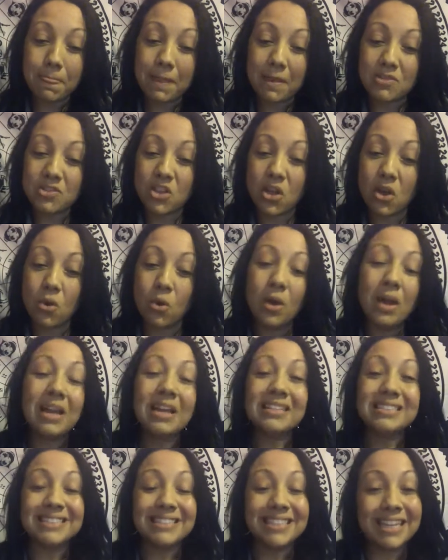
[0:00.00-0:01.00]
So
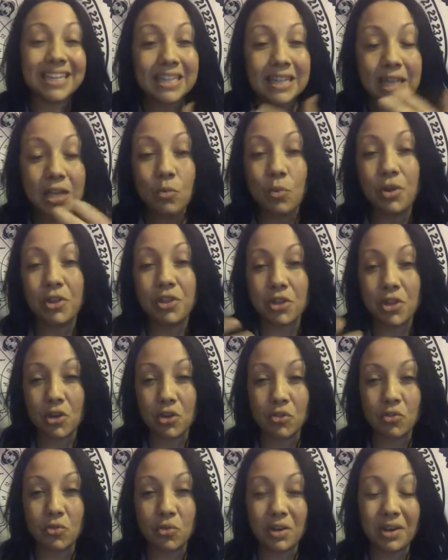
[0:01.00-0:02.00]
dealing with your
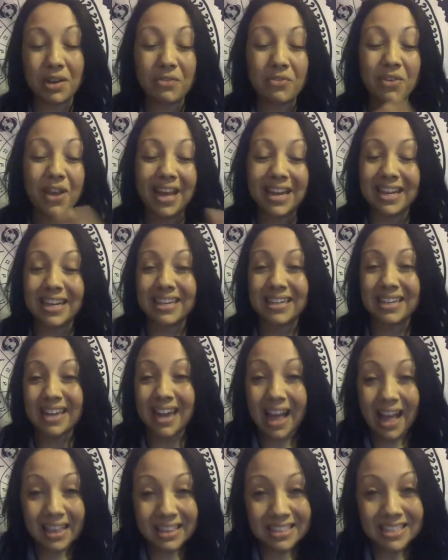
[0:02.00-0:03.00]
grief and
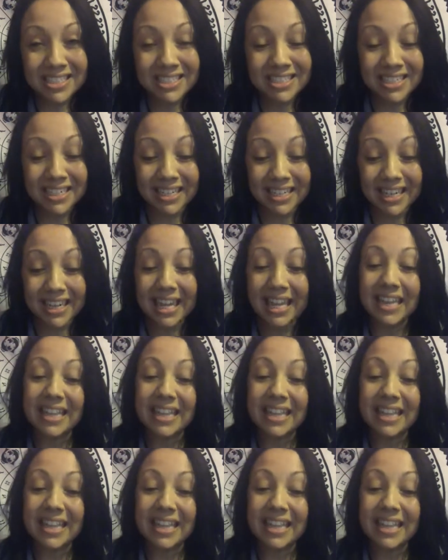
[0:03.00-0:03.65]
acknowledging